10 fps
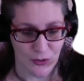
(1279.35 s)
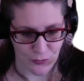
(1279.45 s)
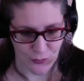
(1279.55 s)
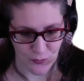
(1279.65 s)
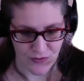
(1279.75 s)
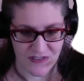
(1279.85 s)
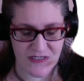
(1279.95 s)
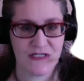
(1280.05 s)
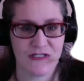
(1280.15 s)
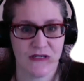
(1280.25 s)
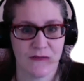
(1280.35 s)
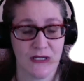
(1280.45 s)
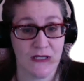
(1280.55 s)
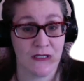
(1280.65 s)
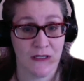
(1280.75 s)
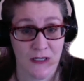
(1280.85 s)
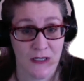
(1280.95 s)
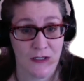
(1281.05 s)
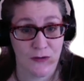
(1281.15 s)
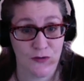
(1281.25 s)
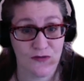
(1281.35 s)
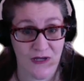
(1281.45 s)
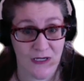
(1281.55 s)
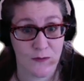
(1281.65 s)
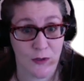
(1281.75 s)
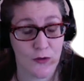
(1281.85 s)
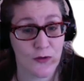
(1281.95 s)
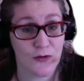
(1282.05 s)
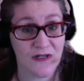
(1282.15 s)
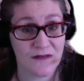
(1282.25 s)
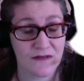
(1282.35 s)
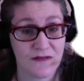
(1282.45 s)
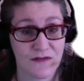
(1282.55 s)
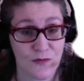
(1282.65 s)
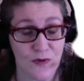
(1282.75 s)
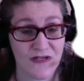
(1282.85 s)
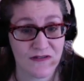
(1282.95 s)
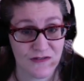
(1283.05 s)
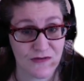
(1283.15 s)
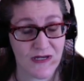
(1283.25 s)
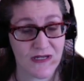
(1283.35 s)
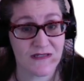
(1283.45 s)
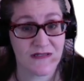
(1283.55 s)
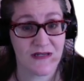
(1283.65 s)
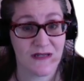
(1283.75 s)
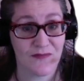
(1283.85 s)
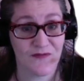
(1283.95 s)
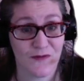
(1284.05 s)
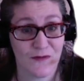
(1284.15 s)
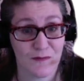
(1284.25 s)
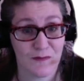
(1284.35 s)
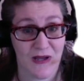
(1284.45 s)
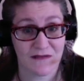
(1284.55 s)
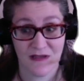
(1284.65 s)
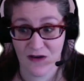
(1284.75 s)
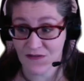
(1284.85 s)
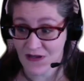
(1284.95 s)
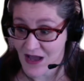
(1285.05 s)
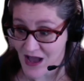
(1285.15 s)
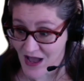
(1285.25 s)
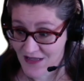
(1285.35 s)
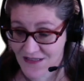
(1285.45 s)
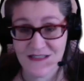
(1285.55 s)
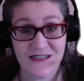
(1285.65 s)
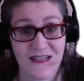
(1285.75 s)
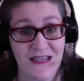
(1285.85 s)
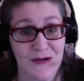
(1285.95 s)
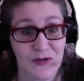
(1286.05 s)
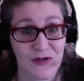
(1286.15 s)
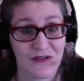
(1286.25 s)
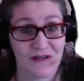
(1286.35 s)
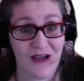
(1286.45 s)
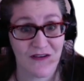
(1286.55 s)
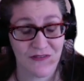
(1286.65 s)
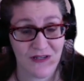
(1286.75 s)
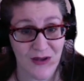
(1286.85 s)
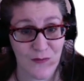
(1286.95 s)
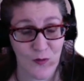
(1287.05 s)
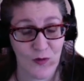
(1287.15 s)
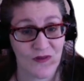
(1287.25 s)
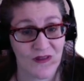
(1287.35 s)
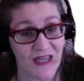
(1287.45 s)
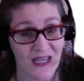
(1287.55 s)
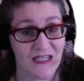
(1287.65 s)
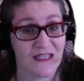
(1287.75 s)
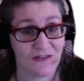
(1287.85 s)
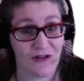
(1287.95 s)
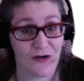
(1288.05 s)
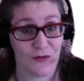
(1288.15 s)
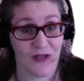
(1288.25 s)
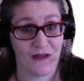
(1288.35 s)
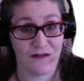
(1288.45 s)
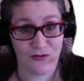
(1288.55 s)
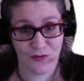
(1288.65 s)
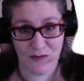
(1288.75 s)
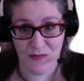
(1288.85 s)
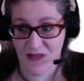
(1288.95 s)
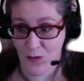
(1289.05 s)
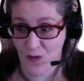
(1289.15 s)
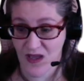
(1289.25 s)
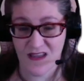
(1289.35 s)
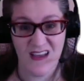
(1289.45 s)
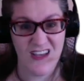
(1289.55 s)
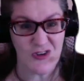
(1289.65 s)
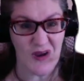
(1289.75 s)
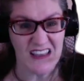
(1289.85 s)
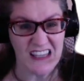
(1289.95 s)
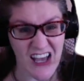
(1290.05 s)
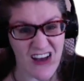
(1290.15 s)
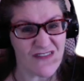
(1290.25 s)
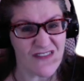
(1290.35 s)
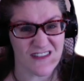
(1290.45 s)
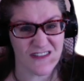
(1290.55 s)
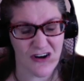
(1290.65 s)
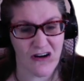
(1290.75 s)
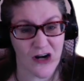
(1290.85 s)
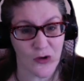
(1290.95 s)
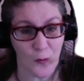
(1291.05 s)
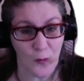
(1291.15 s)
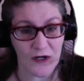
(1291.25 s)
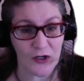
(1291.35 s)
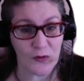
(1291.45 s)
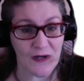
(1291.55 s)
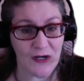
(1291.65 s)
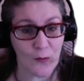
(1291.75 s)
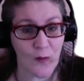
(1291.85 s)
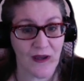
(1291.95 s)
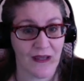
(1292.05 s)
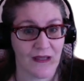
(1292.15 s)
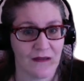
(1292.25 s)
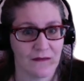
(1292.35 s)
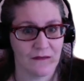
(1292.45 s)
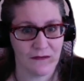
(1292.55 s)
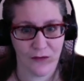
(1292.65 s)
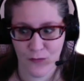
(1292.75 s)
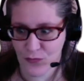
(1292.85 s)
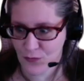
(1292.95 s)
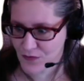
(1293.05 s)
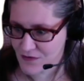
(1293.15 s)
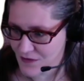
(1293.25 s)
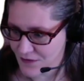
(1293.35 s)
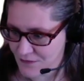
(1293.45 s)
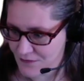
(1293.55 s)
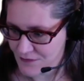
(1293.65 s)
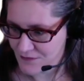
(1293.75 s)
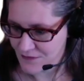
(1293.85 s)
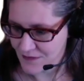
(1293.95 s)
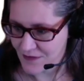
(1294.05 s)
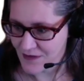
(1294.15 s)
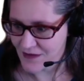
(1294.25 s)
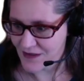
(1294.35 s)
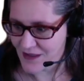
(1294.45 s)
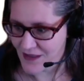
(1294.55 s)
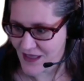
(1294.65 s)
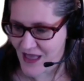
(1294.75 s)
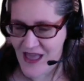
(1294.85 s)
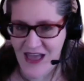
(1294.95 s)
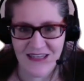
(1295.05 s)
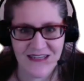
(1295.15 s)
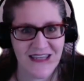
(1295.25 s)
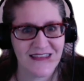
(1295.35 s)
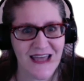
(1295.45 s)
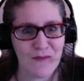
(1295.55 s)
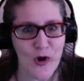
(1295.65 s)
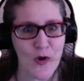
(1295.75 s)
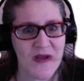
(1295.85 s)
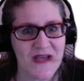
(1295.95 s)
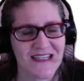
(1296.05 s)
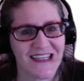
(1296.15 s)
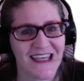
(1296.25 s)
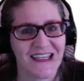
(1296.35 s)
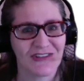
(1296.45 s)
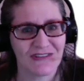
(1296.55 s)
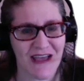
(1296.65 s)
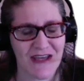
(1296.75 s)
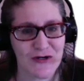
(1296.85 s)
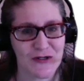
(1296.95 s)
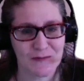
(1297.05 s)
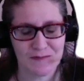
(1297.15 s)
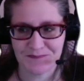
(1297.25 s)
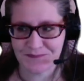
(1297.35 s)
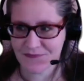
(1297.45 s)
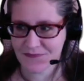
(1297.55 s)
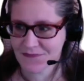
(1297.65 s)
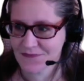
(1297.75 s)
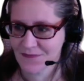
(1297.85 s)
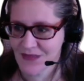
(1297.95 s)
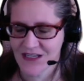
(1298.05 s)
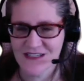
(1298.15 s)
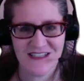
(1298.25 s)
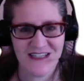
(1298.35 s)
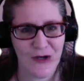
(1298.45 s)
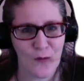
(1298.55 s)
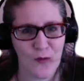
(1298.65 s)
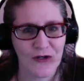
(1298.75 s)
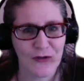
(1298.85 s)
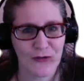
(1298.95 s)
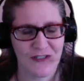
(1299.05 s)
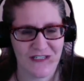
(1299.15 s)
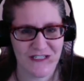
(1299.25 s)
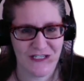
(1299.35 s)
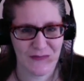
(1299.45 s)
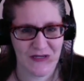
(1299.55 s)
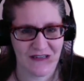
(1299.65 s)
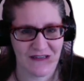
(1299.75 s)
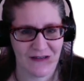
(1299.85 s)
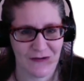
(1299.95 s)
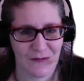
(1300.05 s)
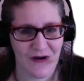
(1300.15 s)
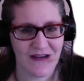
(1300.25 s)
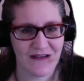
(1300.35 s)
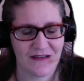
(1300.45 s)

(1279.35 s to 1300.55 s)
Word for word: You are teaching me. You've helped co-create the situation so I can stand up for myself. I can say I'm good enough and I'm worthy, and it's not okay to treat me that way. So I love this card. What a great way to go through the year. And in that moment, getting centered and saying, what are you teaching me? Right?